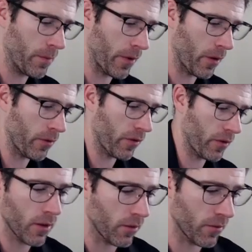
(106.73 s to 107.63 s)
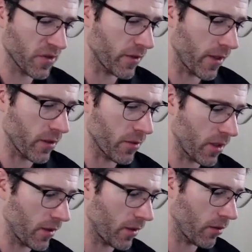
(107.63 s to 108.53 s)
both, and we'll see that in a
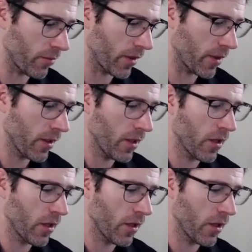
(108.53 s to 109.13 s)
minute here. But